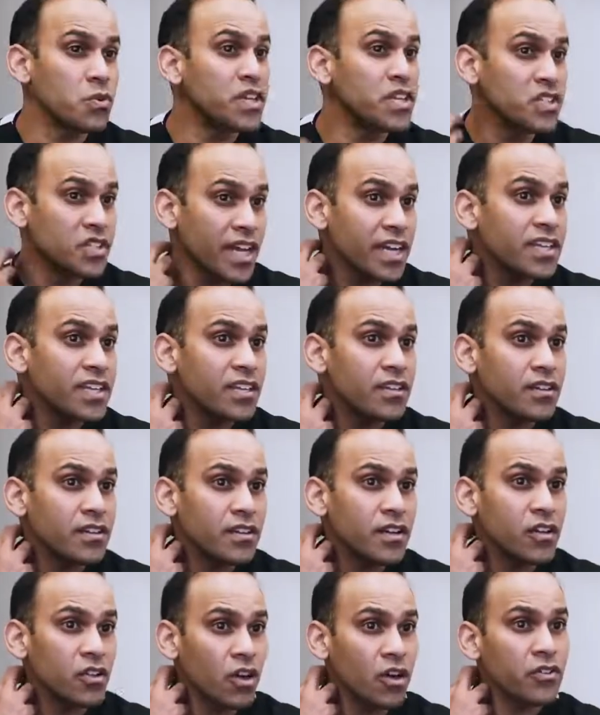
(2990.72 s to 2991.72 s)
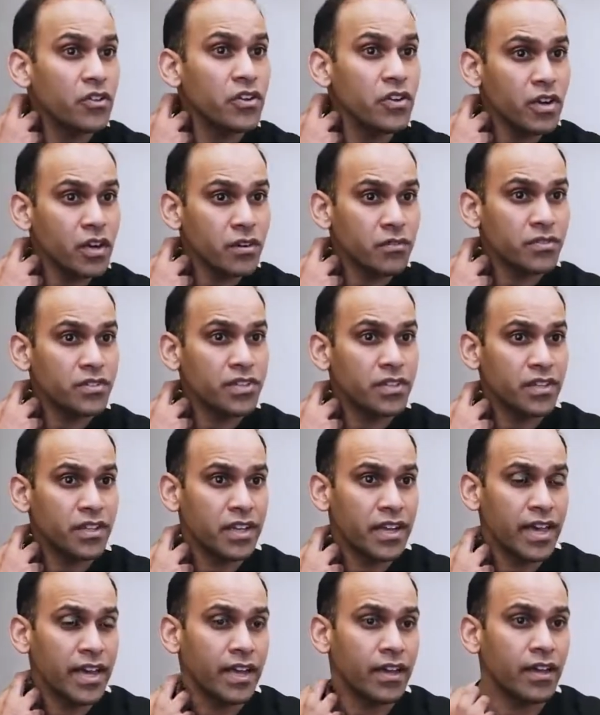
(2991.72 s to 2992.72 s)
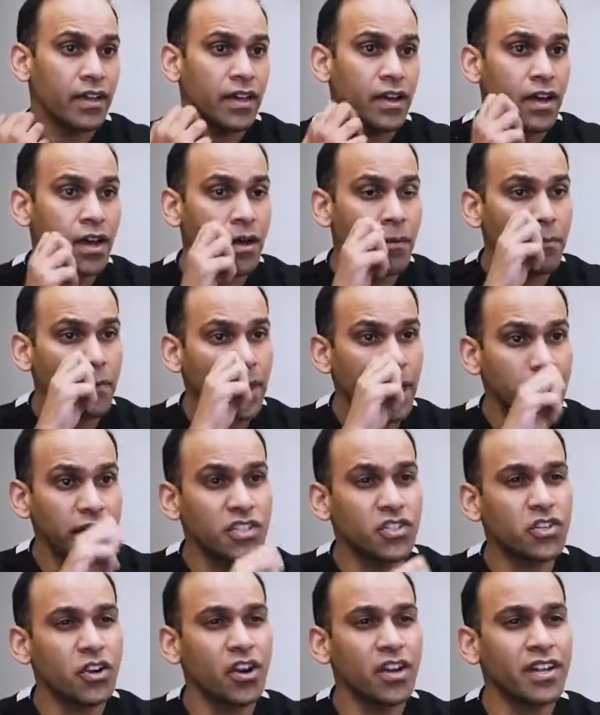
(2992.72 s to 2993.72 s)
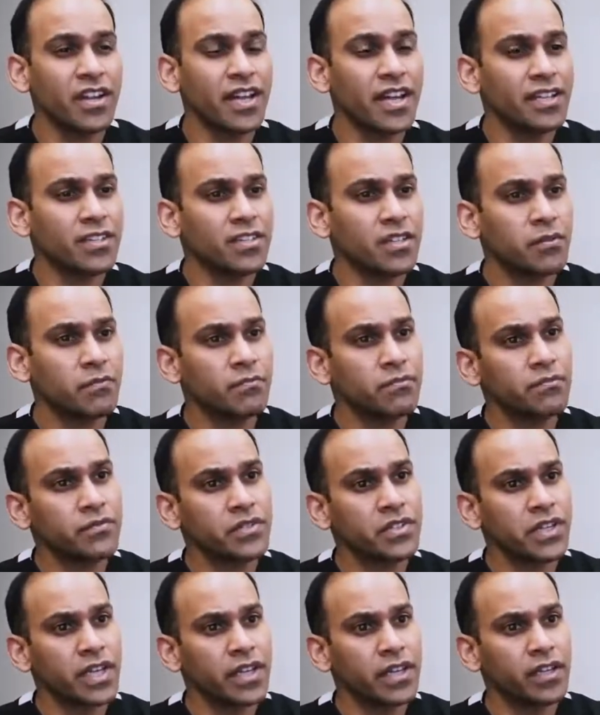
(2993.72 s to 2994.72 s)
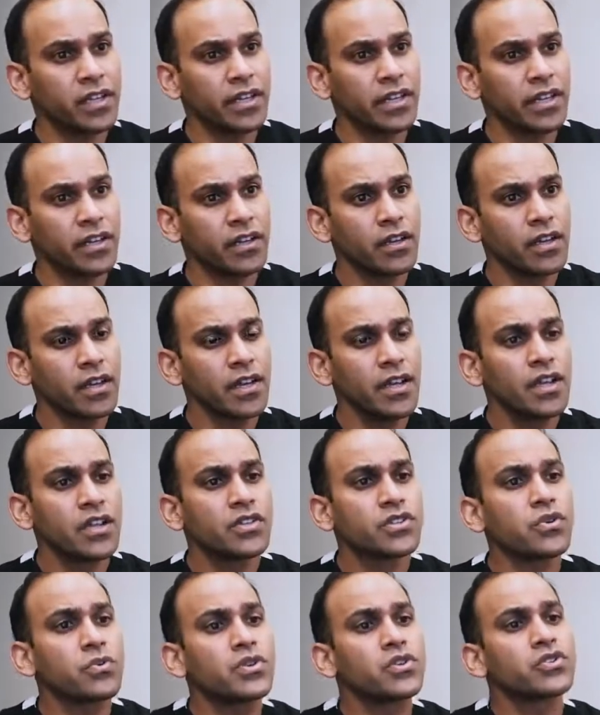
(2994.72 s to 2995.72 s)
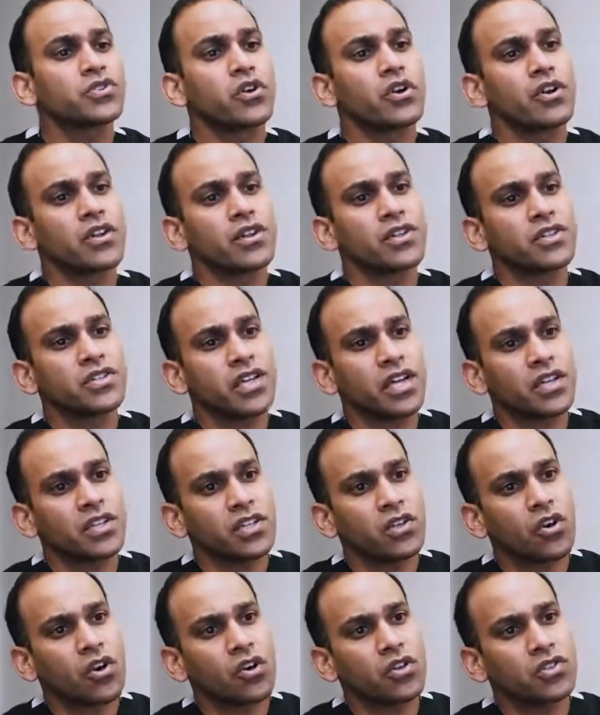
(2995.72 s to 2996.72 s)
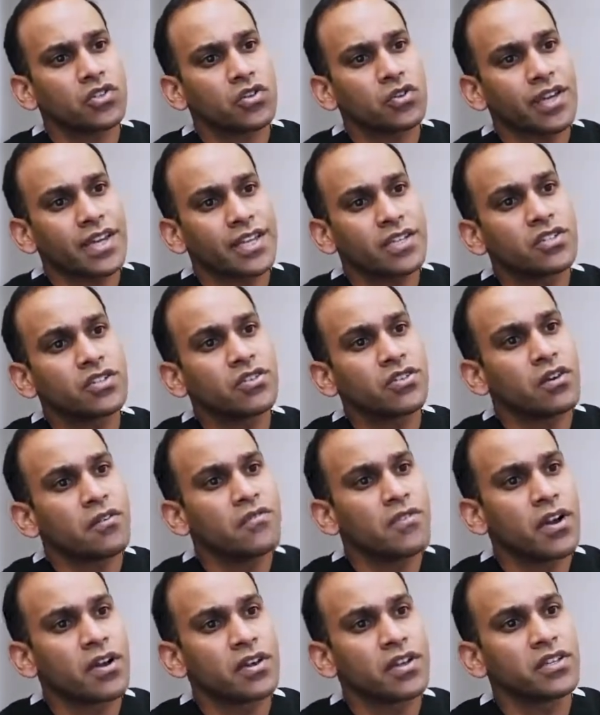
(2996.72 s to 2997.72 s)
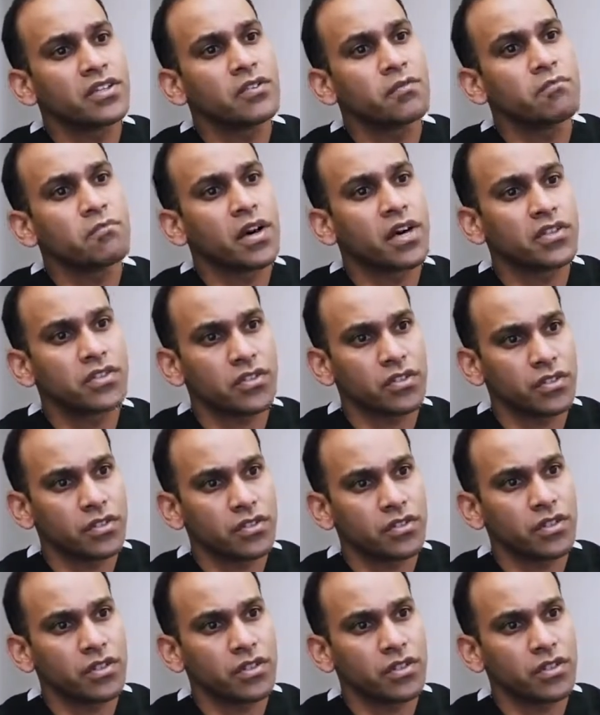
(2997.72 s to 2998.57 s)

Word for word: we injected along the nerves in yeah. the neck, and he started to get some tingling. Okay. So we started injecting also into the various muscles